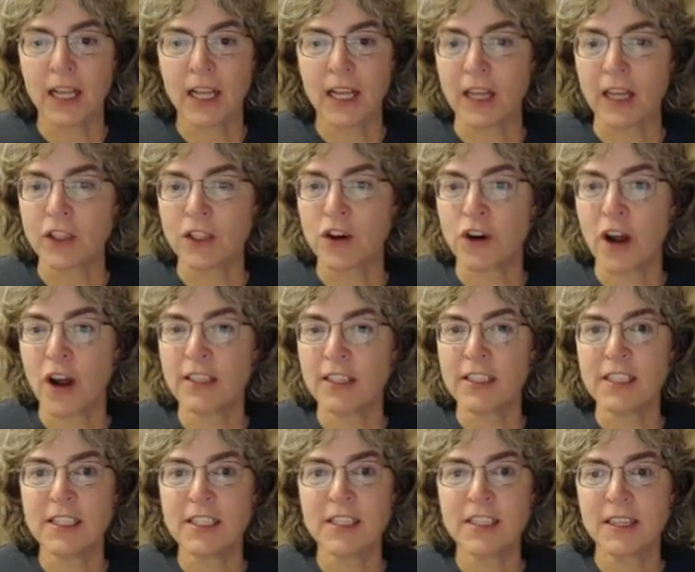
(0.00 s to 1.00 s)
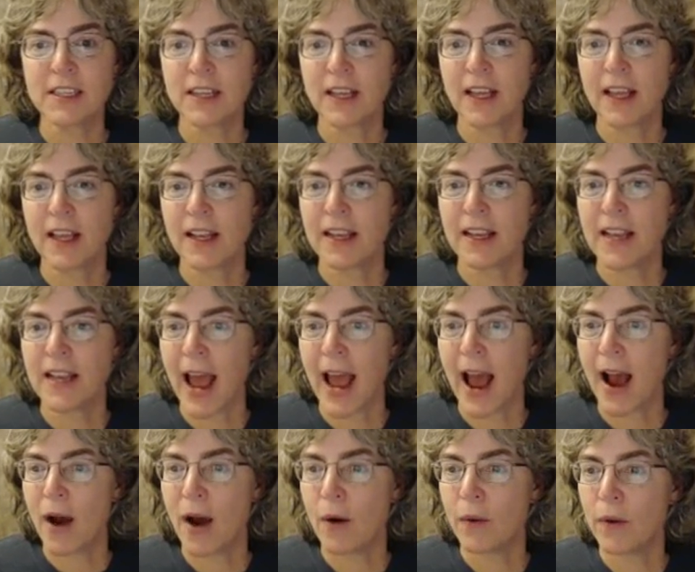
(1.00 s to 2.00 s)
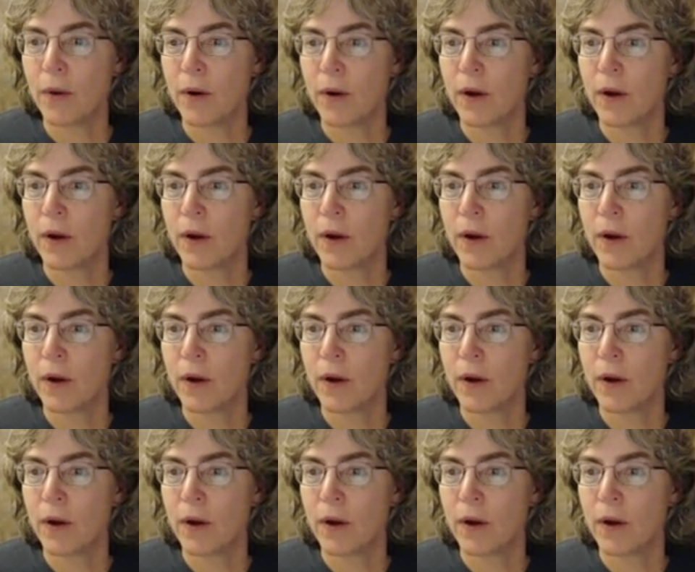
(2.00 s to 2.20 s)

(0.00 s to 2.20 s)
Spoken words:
electrons now